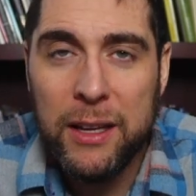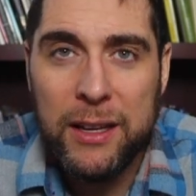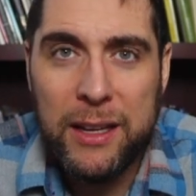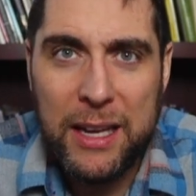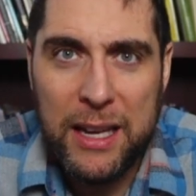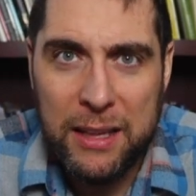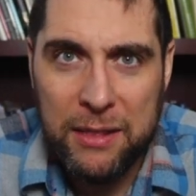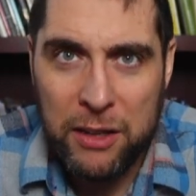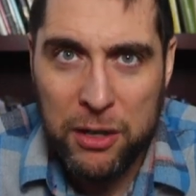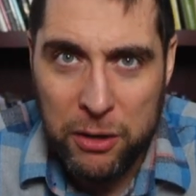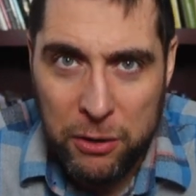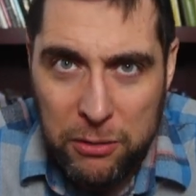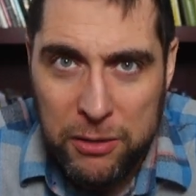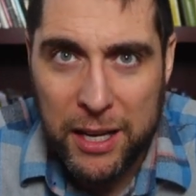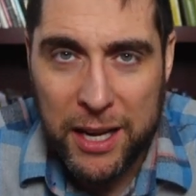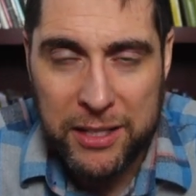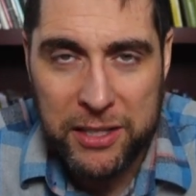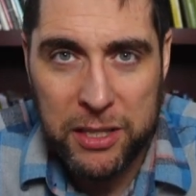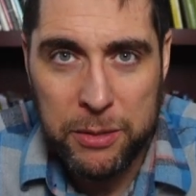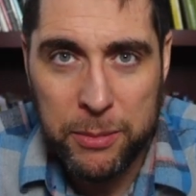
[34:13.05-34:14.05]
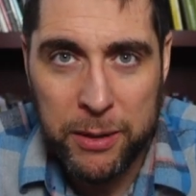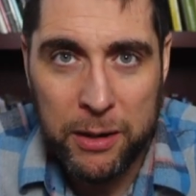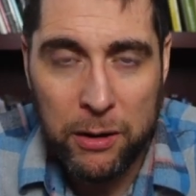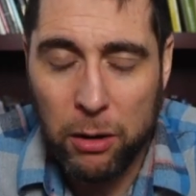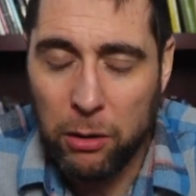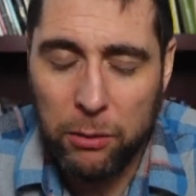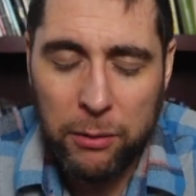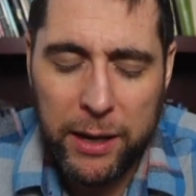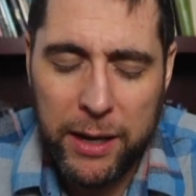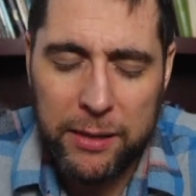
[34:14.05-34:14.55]
in the New Testament
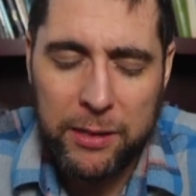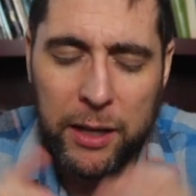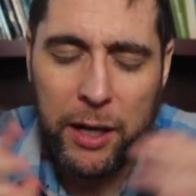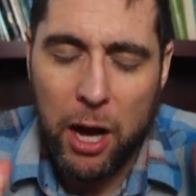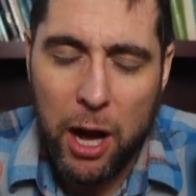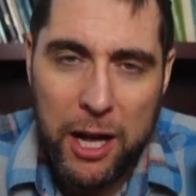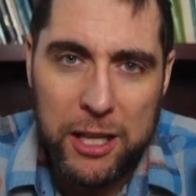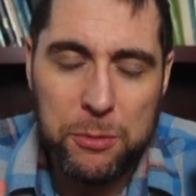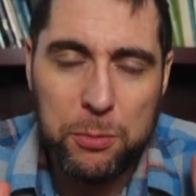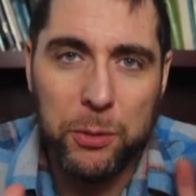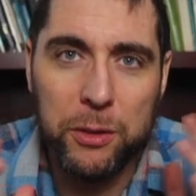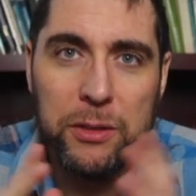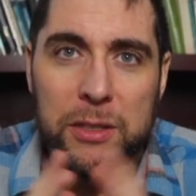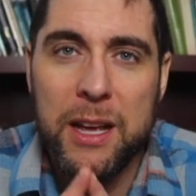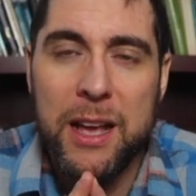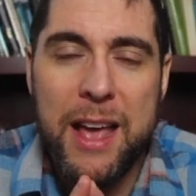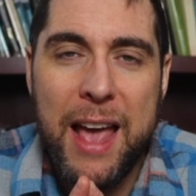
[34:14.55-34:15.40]
or in the Gospels,